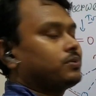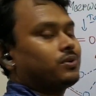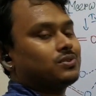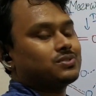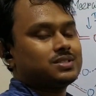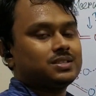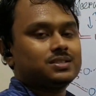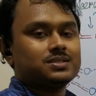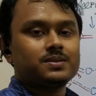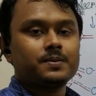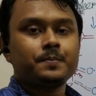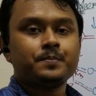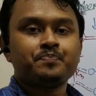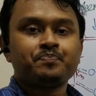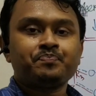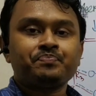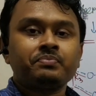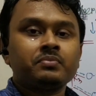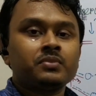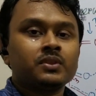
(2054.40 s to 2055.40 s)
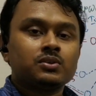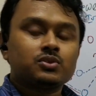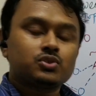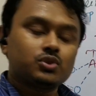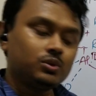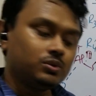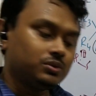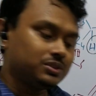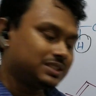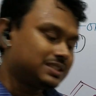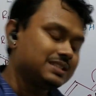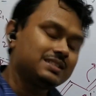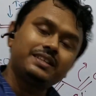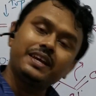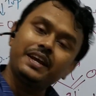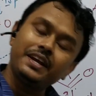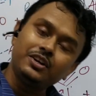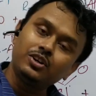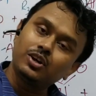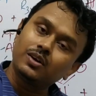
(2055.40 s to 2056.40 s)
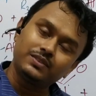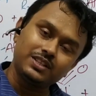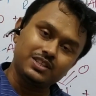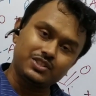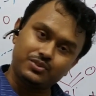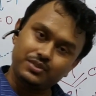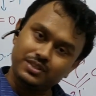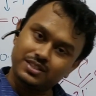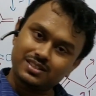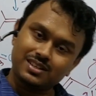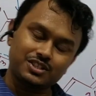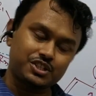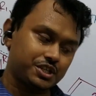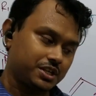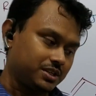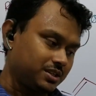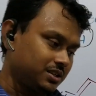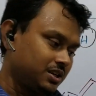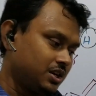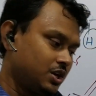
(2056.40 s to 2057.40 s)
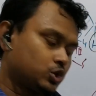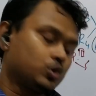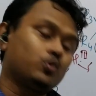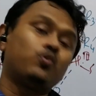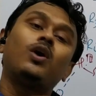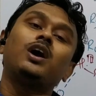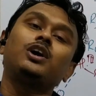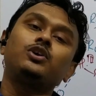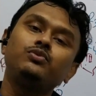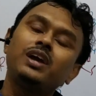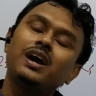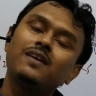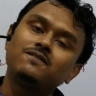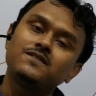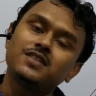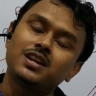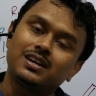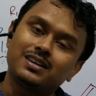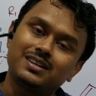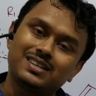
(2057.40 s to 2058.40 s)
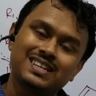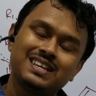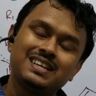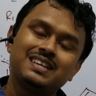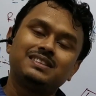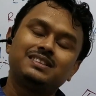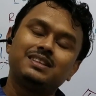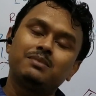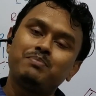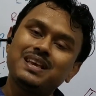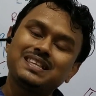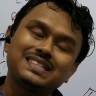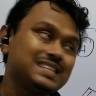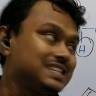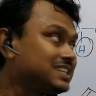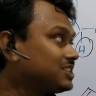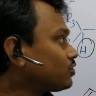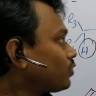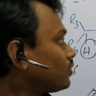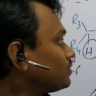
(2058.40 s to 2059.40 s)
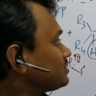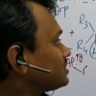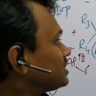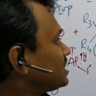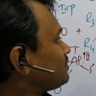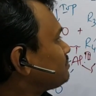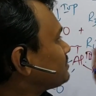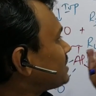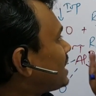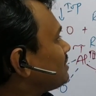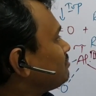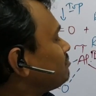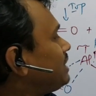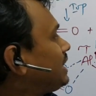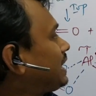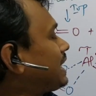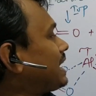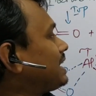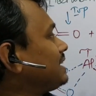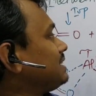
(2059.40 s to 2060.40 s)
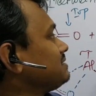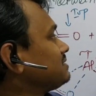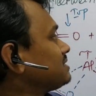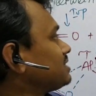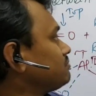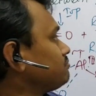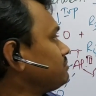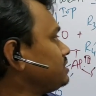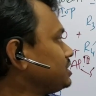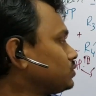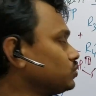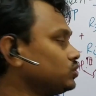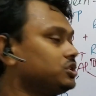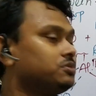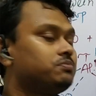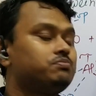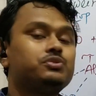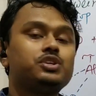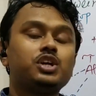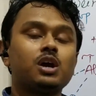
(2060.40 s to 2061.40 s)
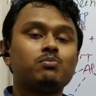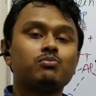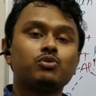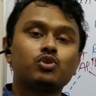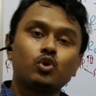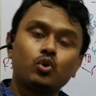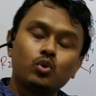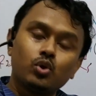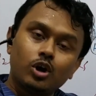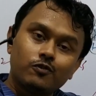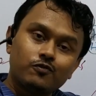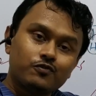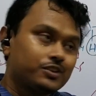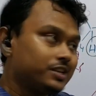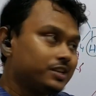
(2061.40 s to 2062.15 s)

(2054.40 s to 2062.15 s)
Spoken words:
process. So this is the end of this discussion. So what we have learned, the basic concept and mechanism, equilibrium, role of